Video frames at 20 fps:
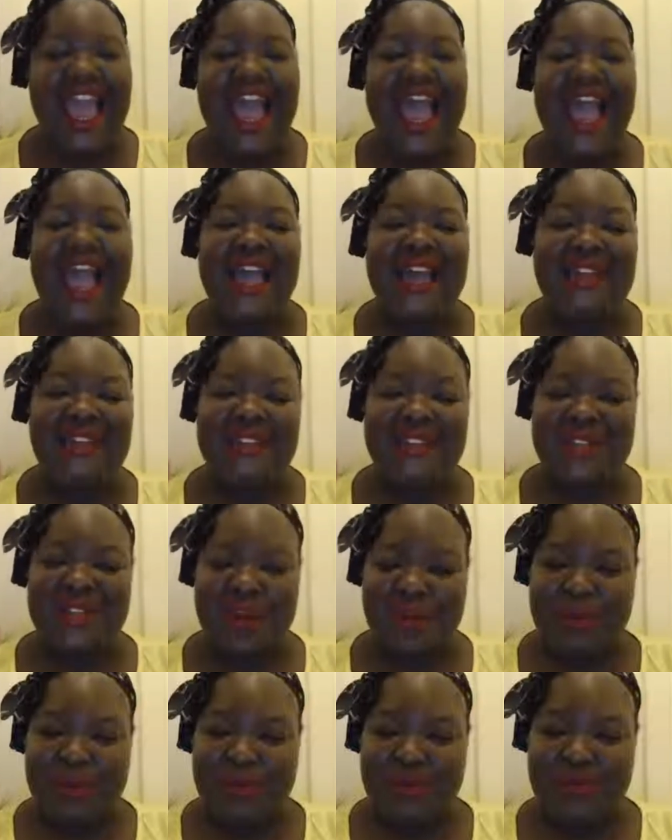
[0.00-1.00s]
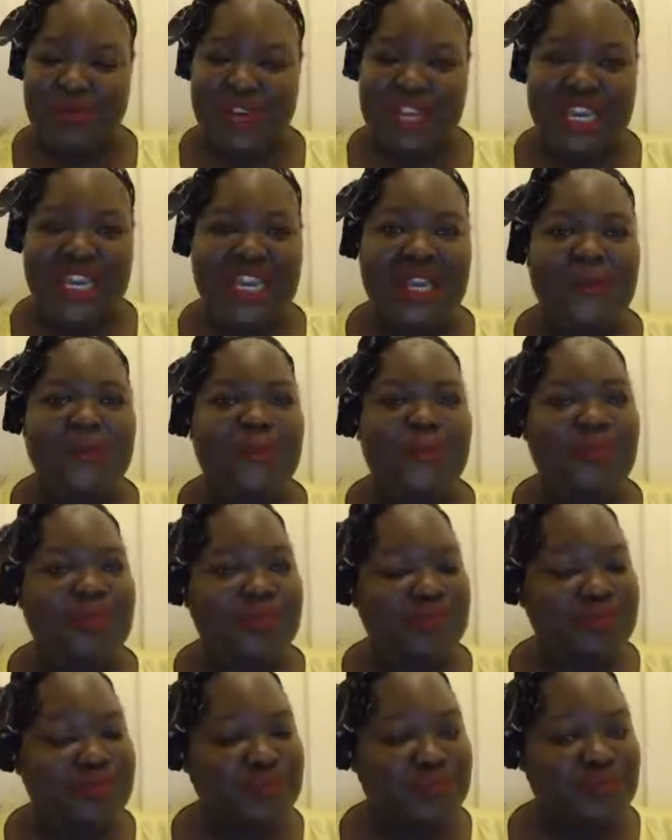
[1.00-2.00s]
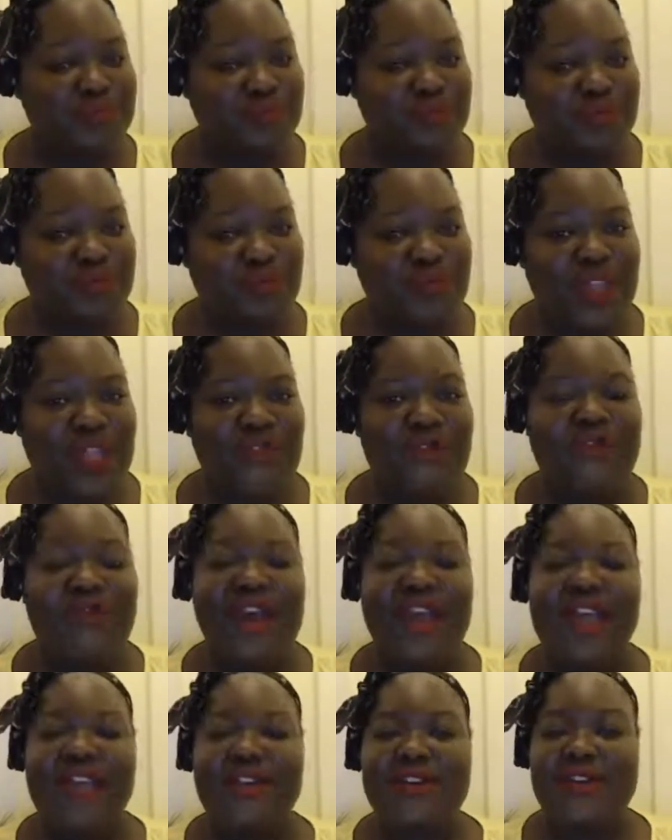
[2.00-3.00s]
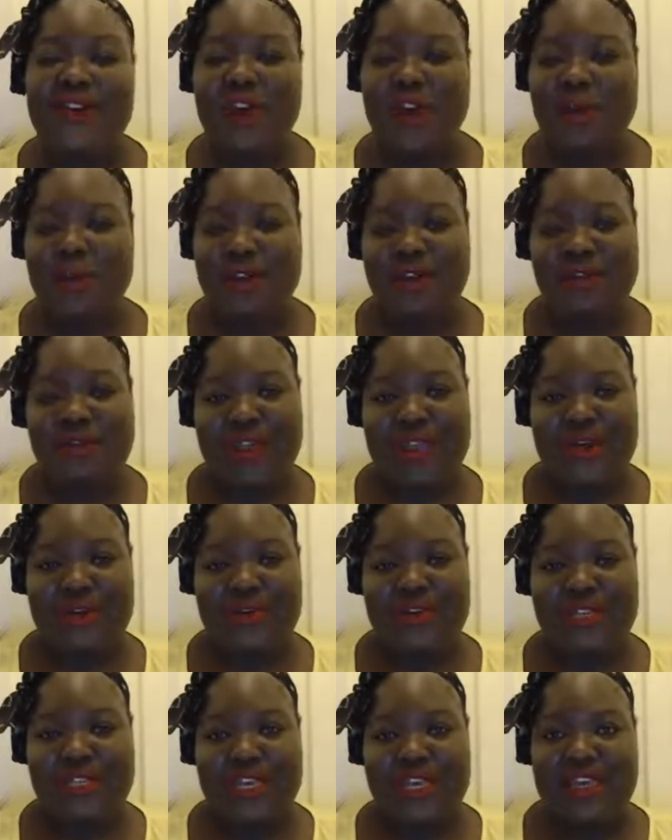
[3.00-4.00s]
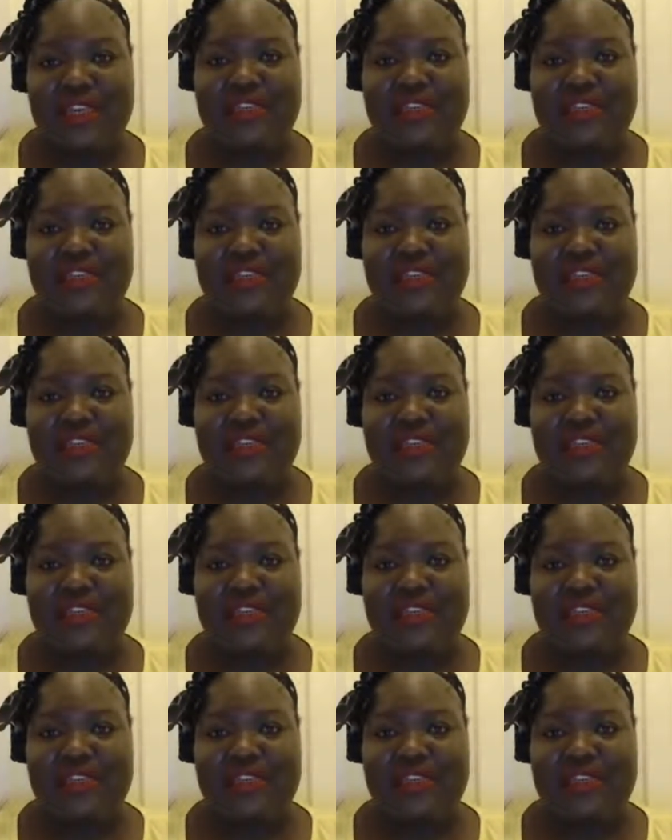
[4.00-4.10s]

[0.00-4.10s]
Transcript: And number three, find the common ground.